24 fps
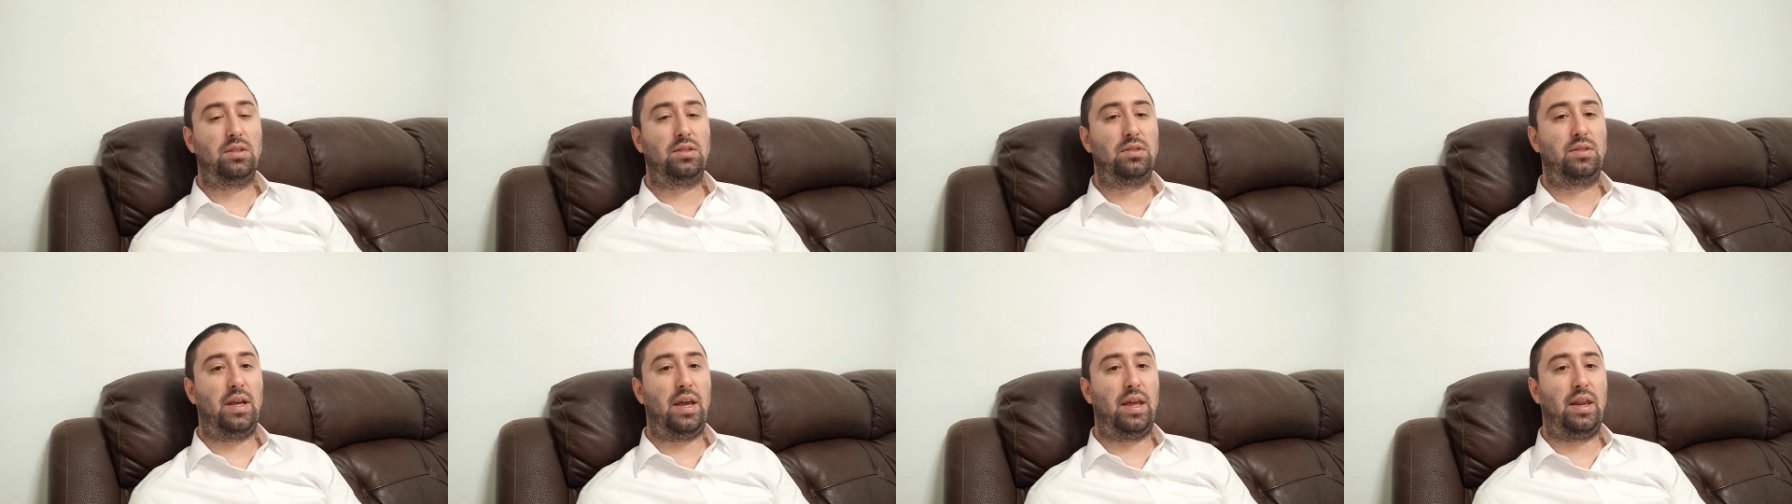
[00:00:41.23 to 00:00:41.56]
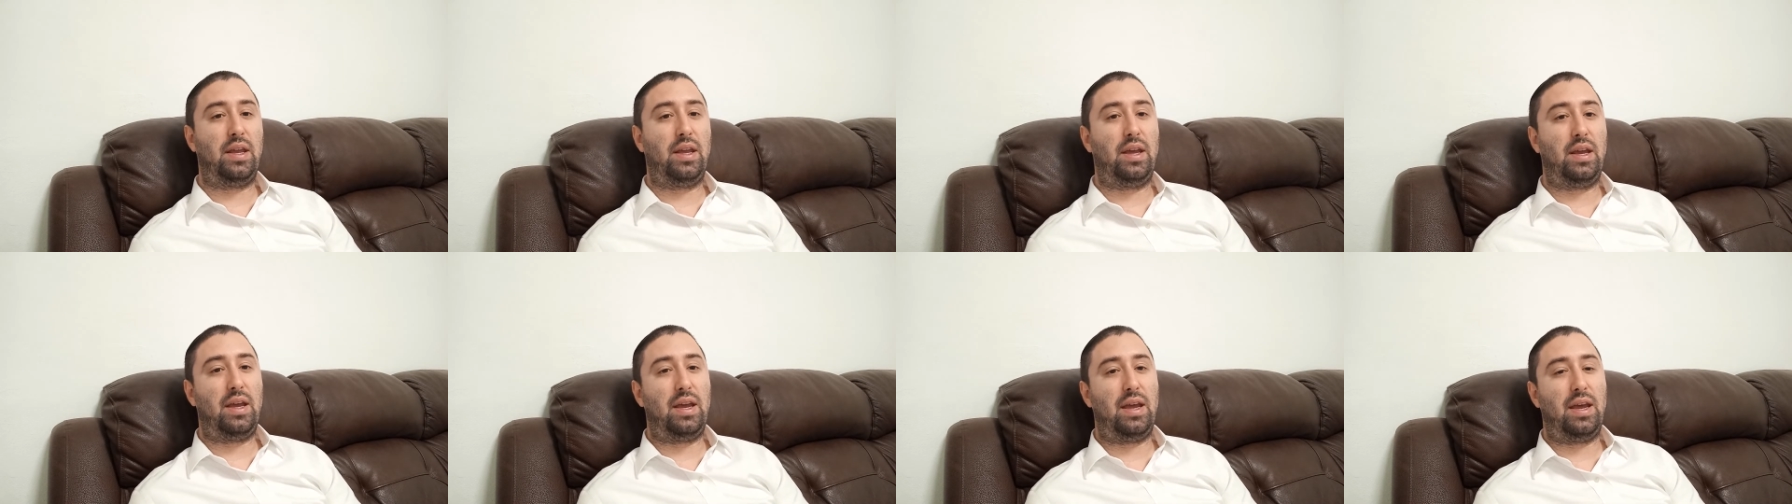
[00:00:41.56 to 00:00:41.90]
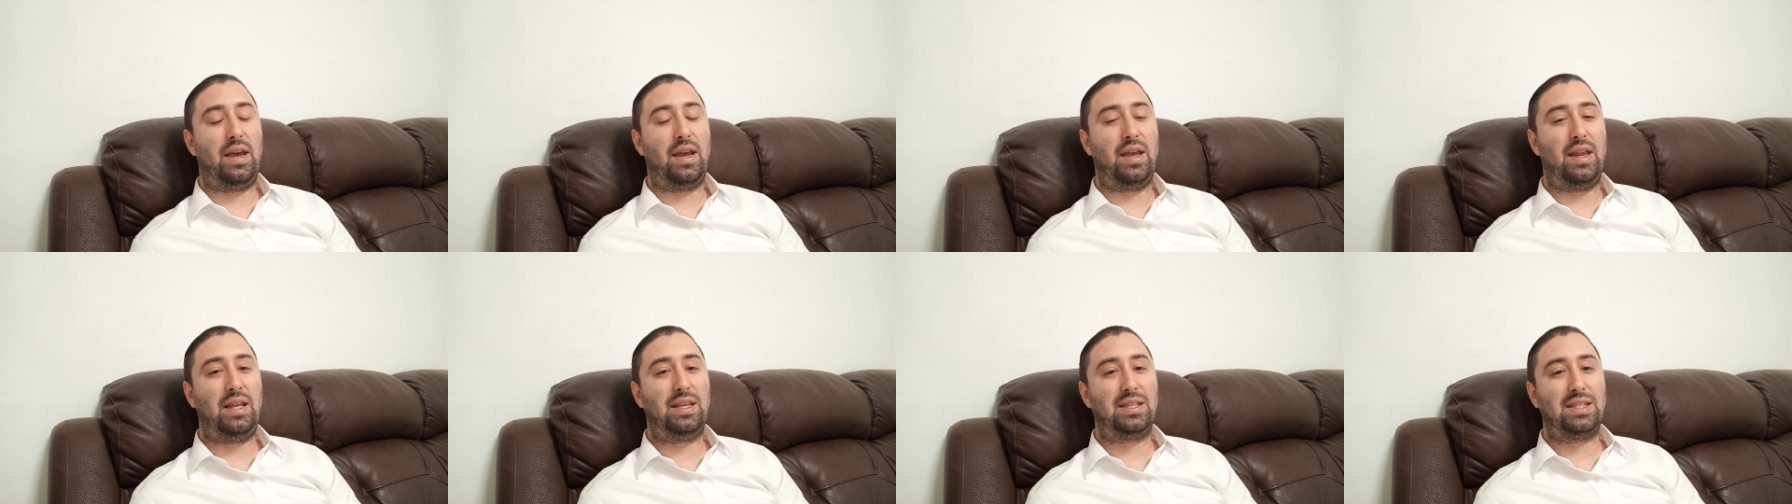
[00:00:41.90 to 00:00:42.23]
that
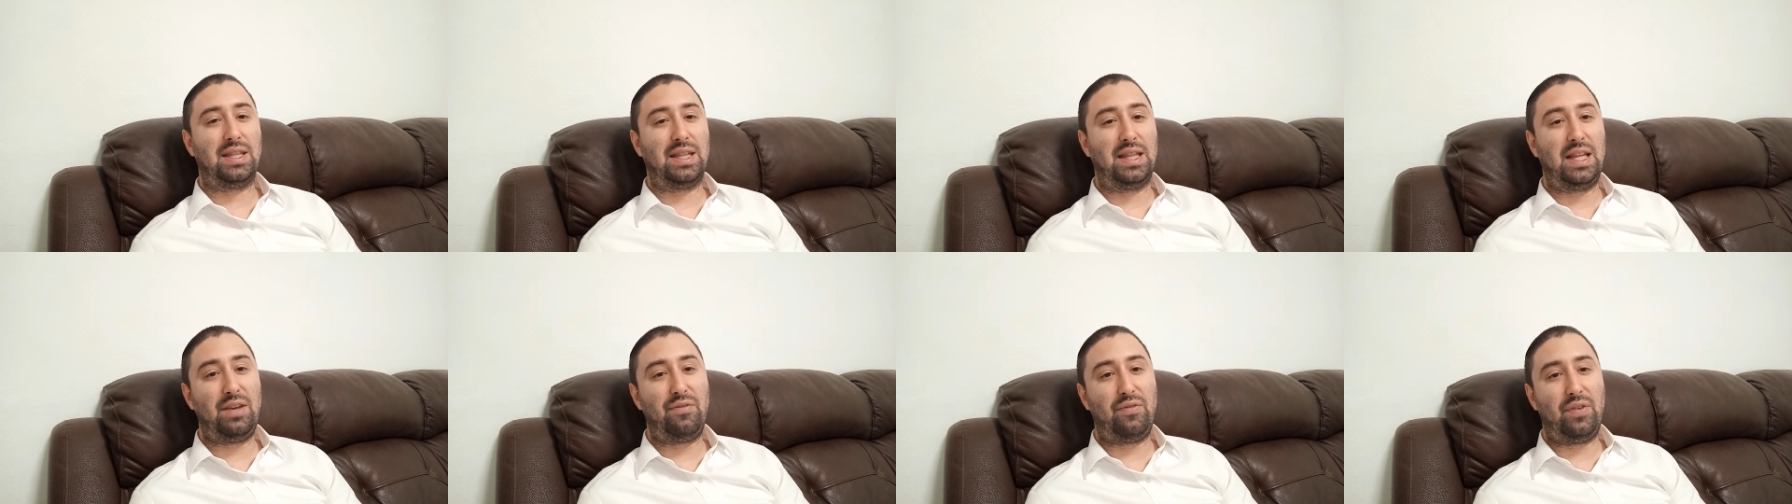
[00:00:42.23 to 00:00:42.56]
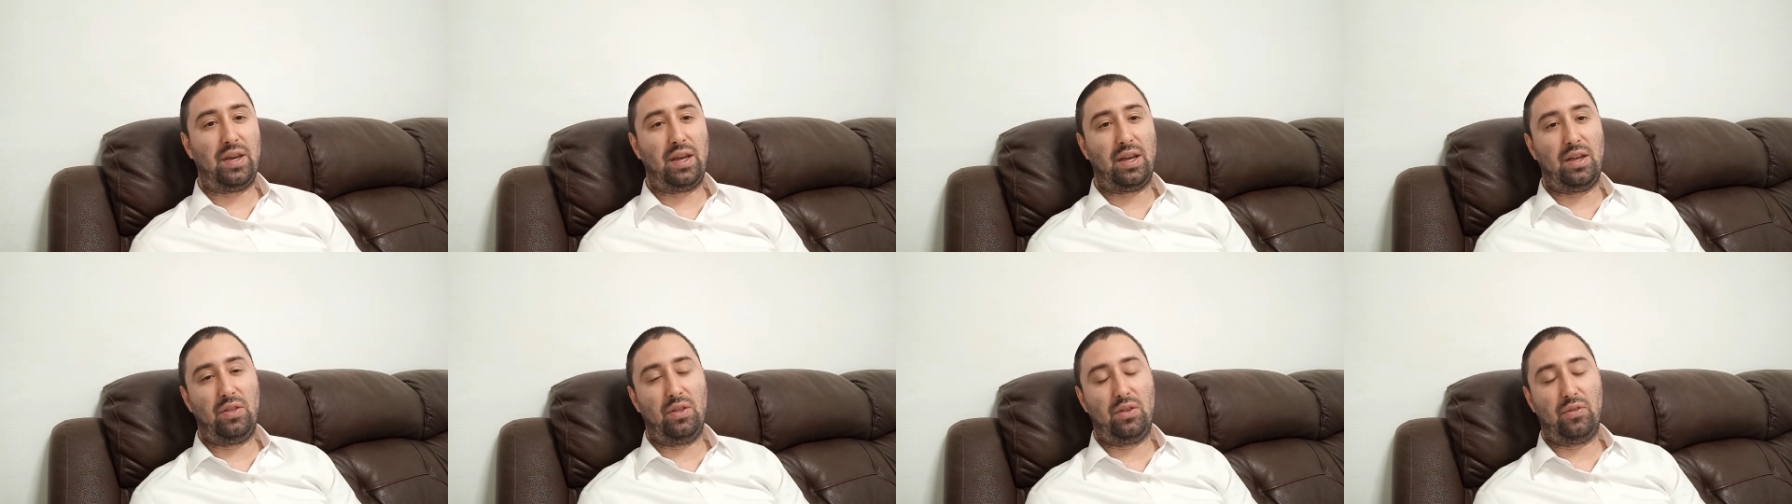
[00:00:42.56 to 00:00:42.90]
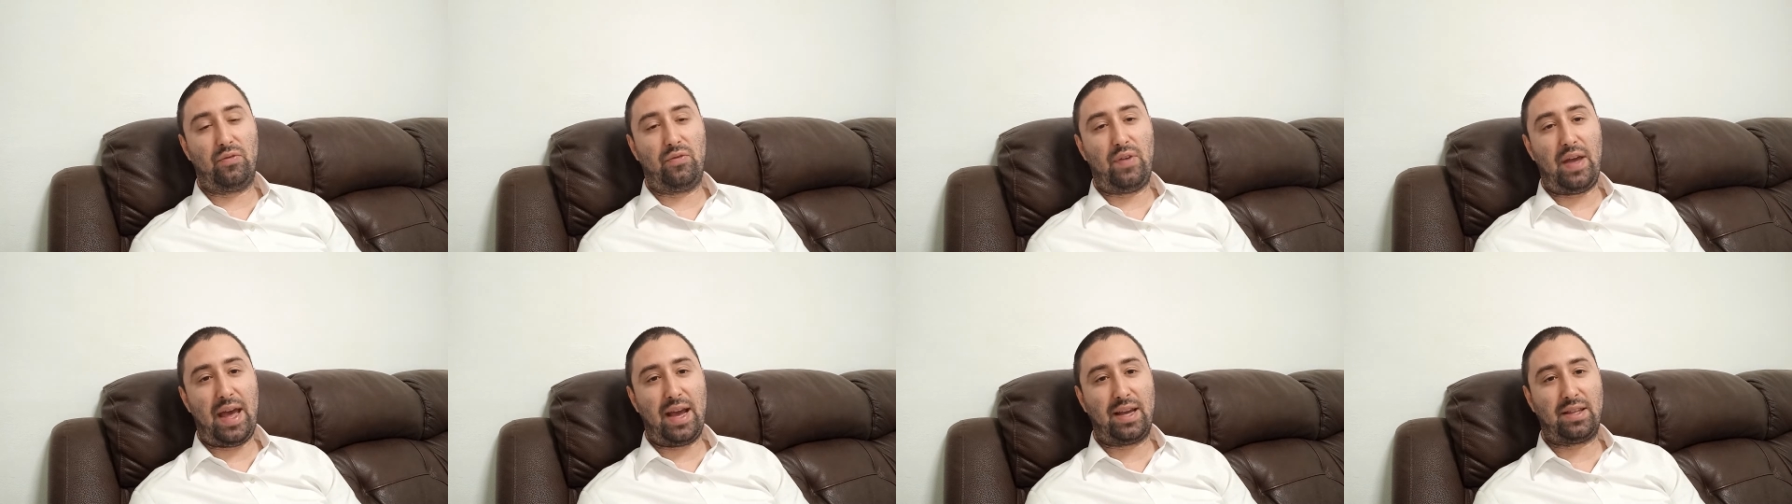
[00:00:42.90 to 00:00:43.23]
it is living in the
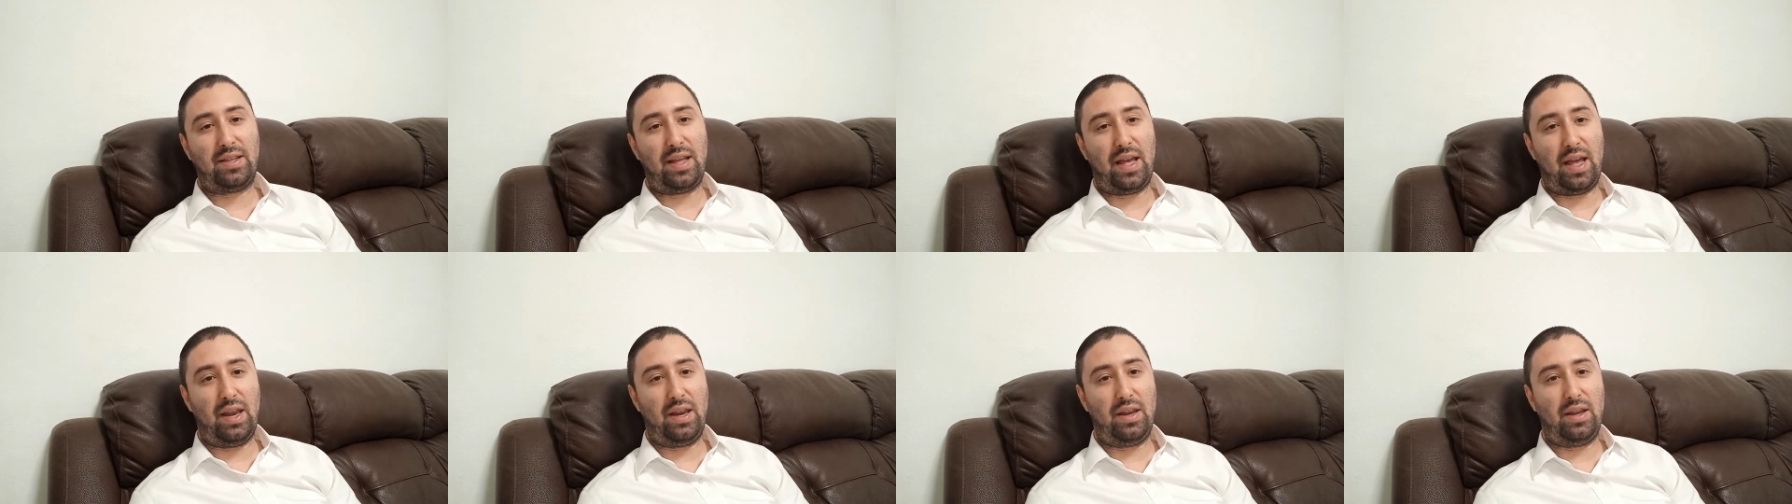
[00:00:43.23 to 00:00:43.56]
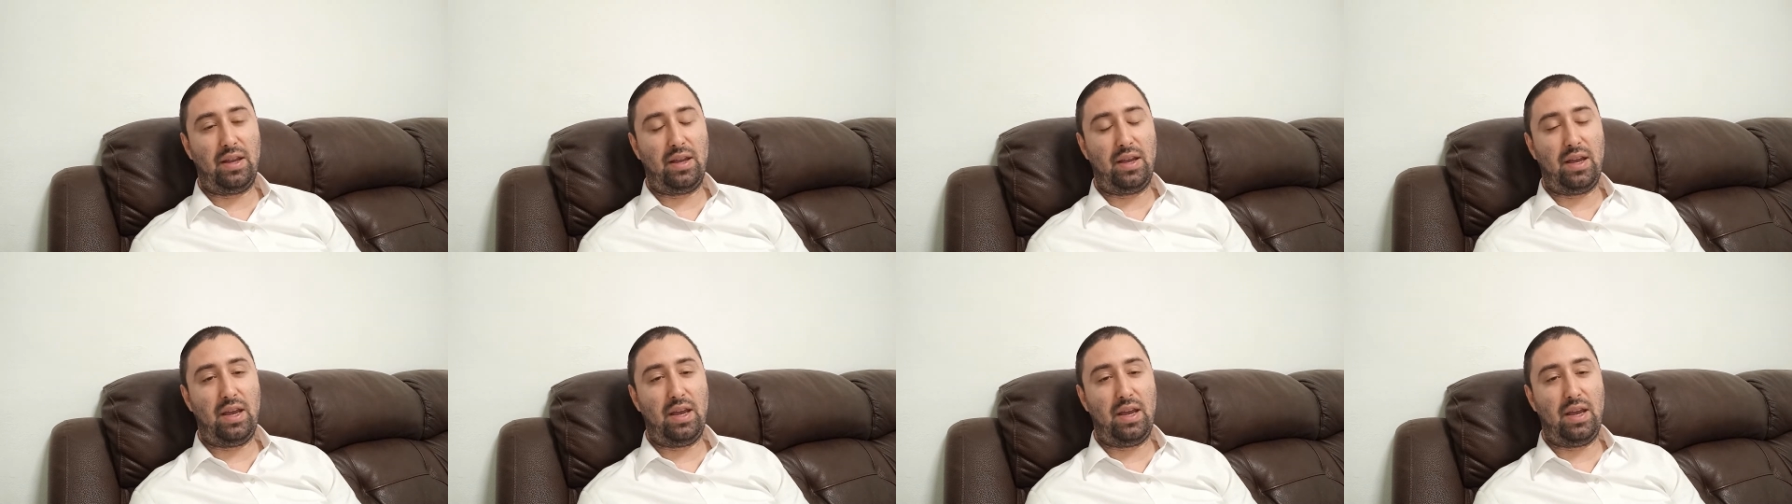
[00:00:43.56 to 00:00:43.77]
fact that